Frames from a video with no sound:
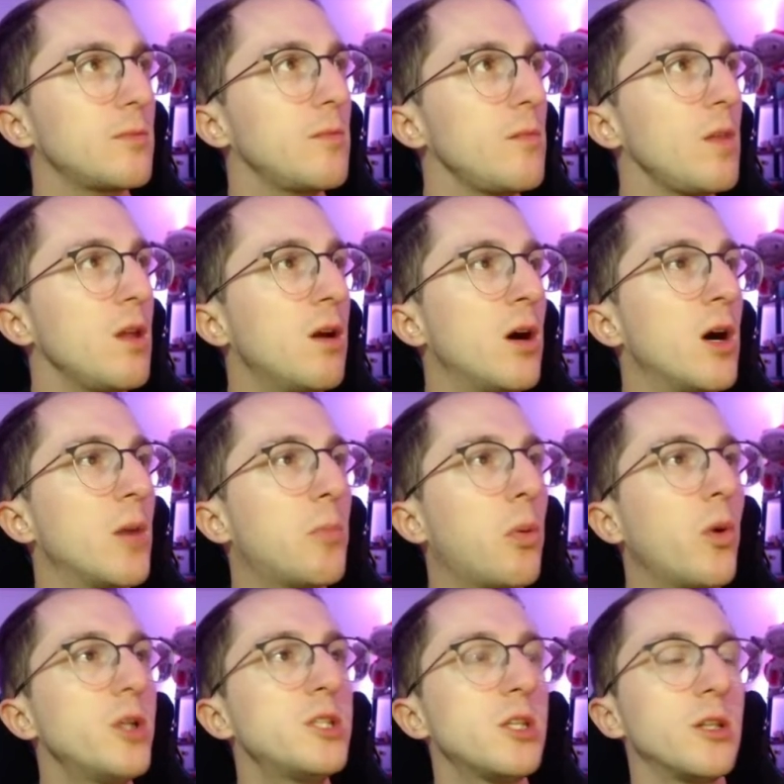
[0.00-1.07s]

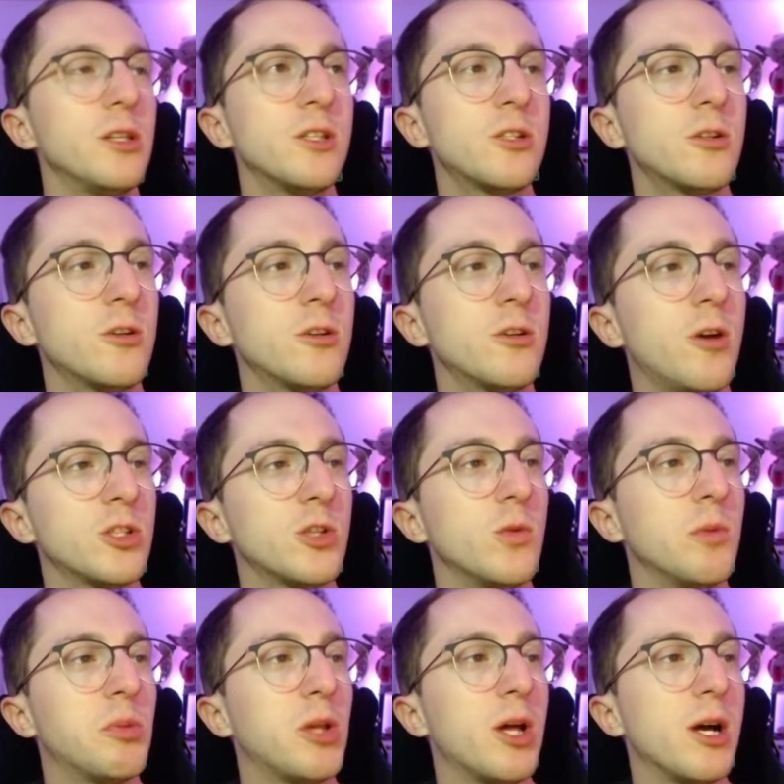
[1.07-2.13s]
Poison Lizard also
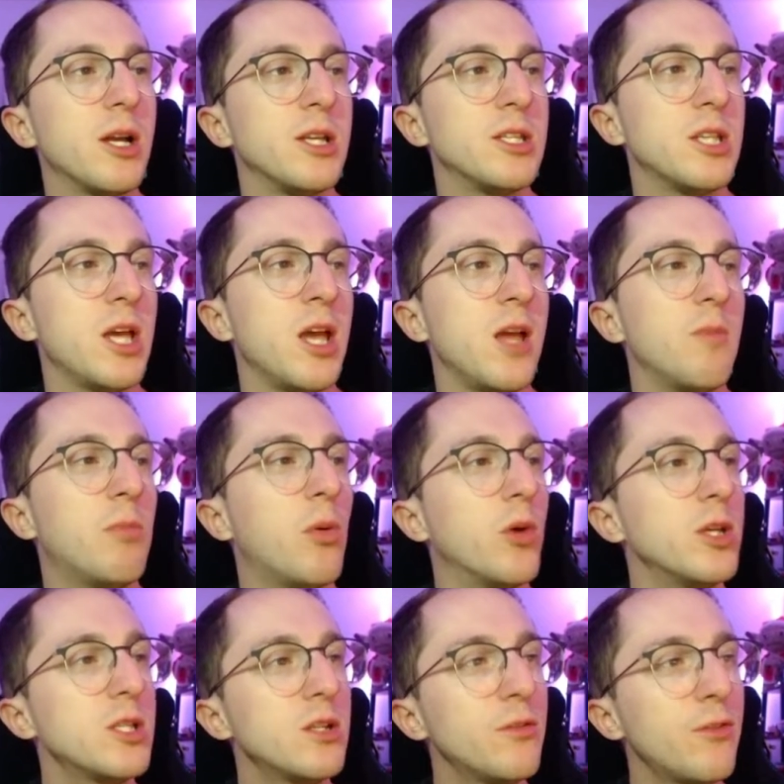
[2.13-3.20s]
applies a
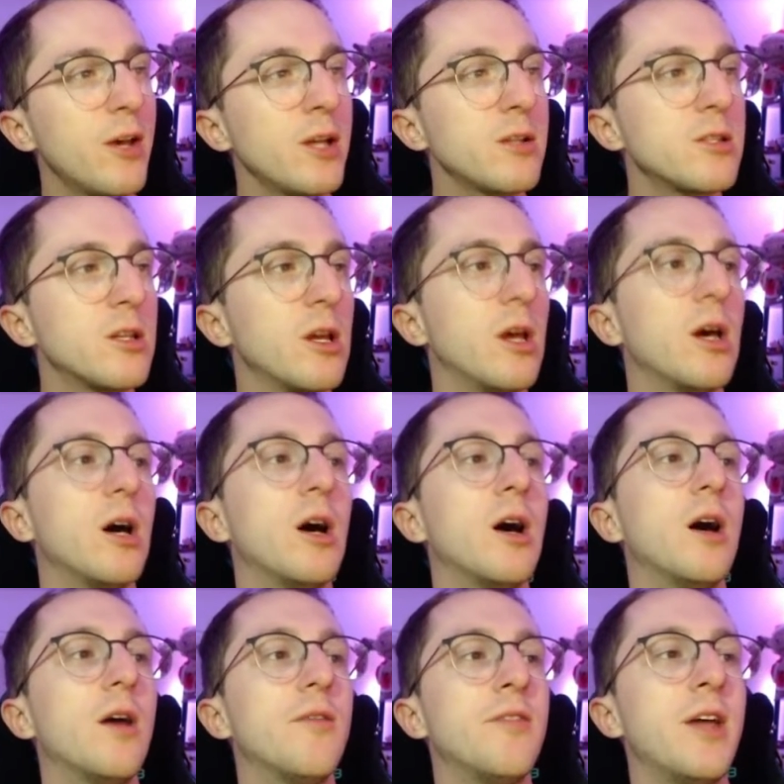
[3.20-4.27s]
poison effect
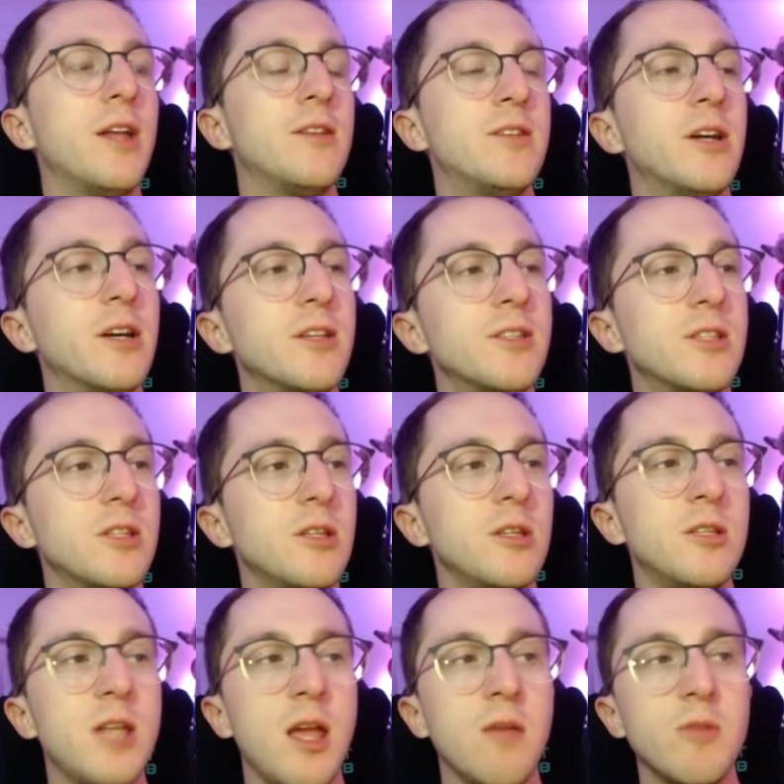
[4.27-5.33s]
that does
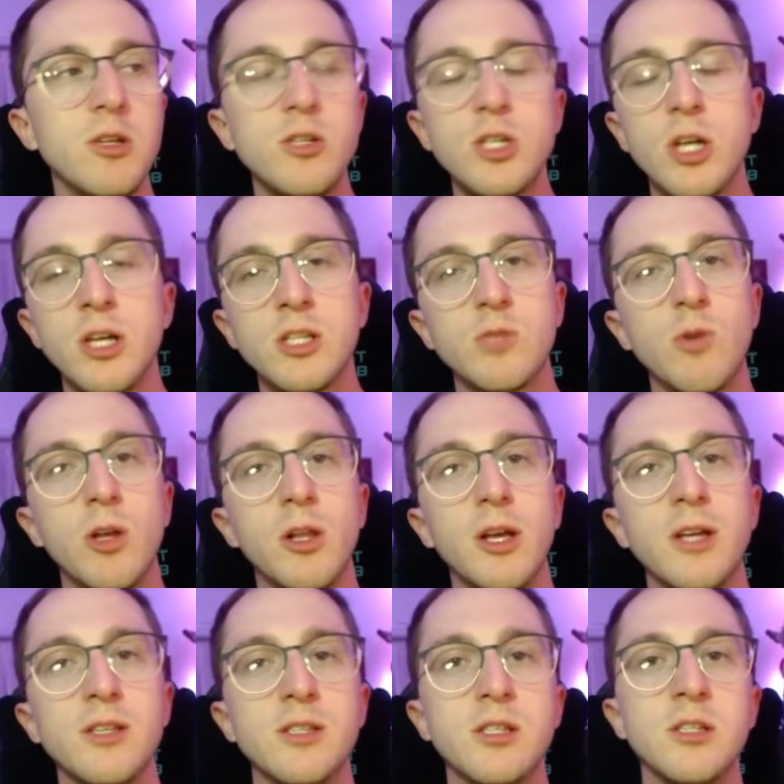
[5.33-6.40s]
damage, as well
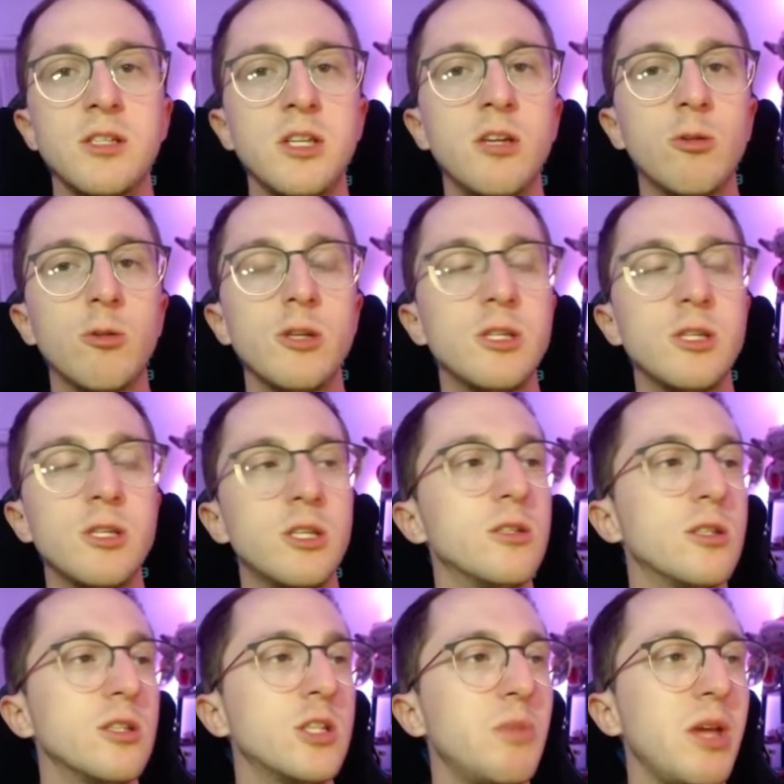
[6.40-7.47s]
as decreases
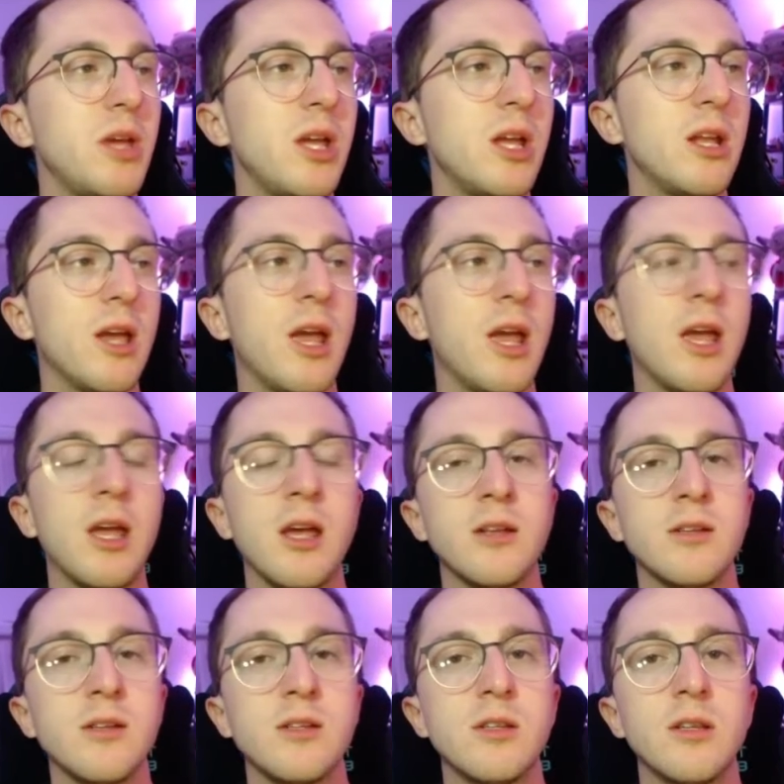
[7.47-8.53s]
speed
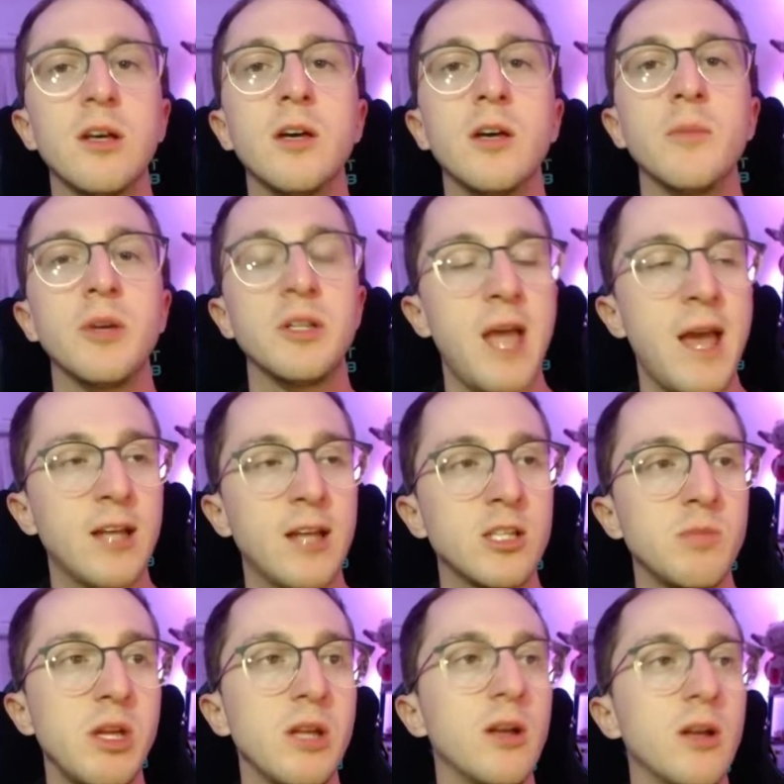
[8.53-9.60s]
and attack
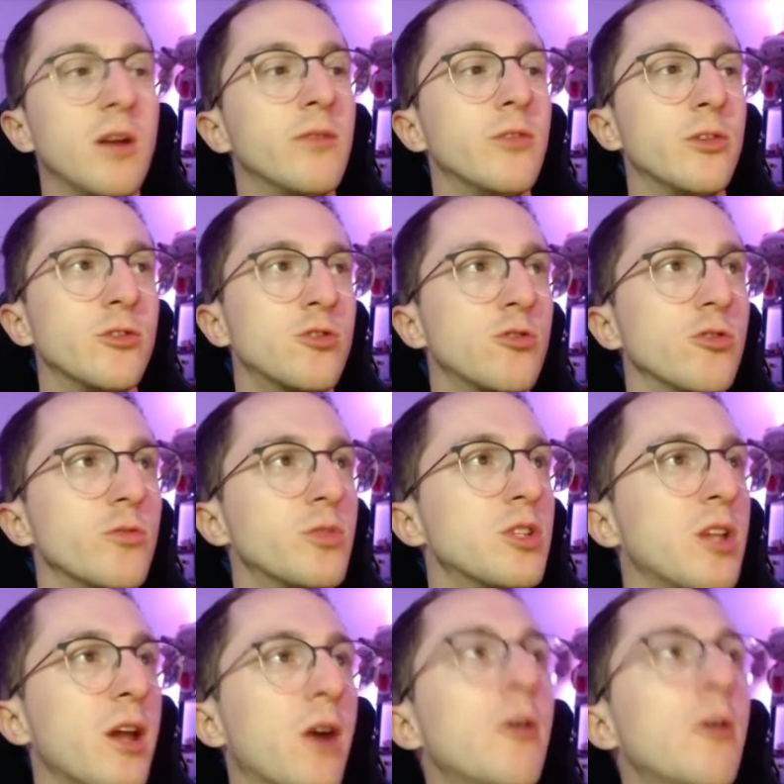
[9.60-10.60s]
speed of those troops. Now,